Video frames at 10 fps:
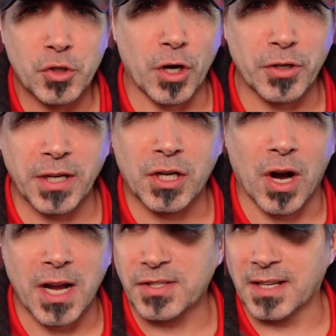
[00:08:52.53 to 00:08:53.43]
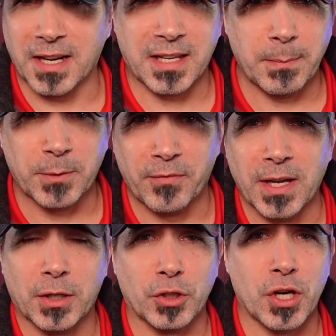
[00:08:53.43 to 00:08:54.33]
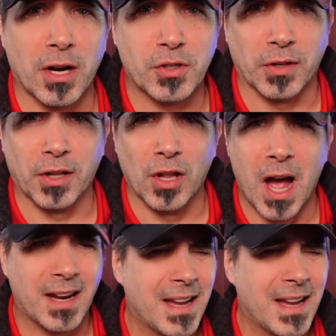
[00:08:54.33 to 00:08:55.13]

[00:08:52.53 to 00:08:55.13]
Charging costs, they got to keep the vehicle charged on the lot.